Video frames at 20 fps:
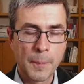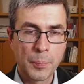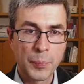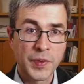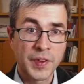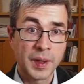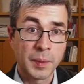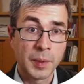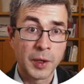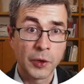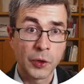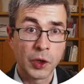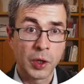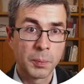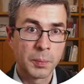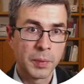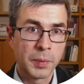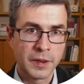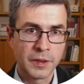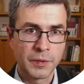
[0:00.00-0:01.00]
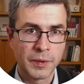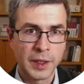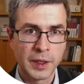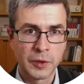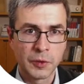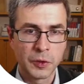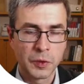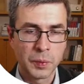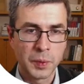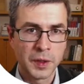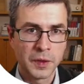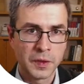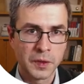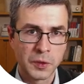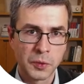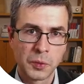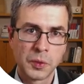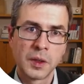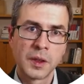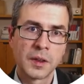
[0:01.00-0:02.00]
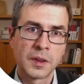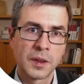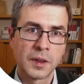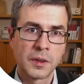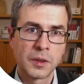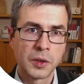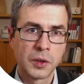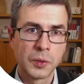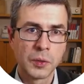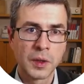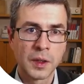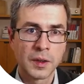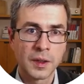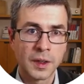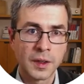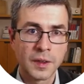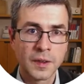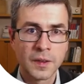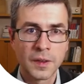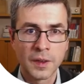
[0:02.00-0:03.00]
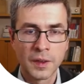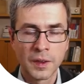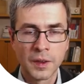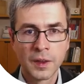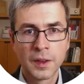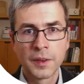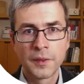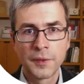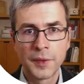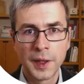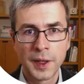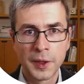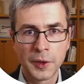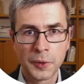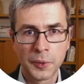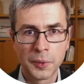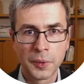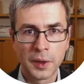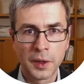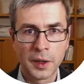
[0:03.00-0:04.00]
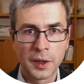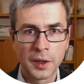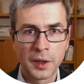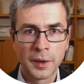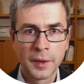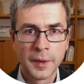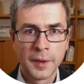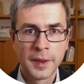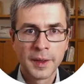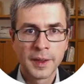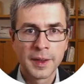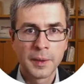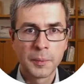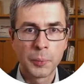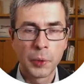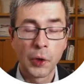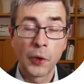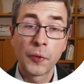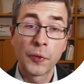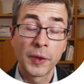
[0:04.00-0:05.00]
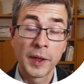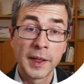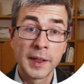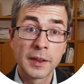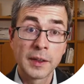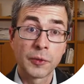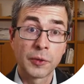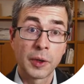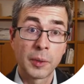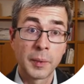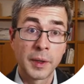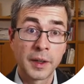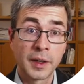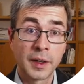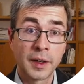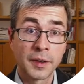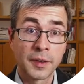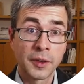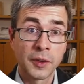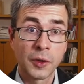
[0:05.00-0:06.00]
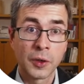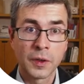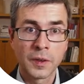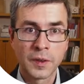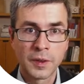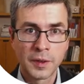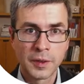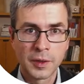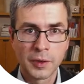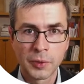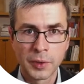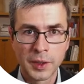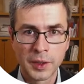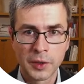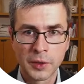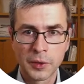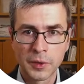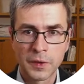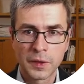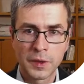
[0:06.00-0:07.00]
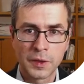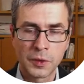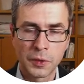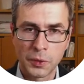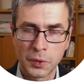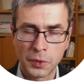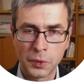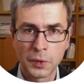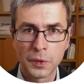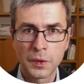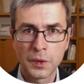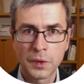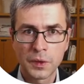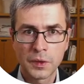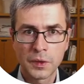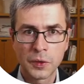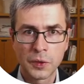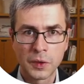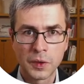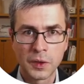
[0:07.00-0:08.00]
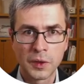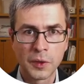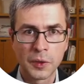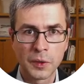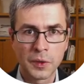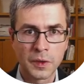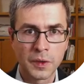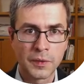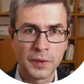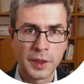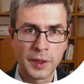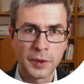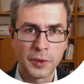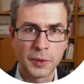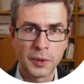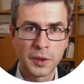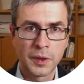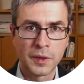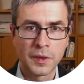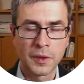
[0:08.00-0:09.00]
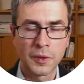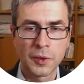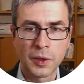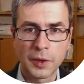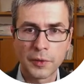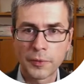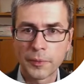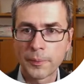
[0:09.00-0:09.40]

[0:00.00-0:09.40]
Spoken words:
somehow complex values where the unit and the value are both linked from another auxiliary node that you use to denote the value in the graph.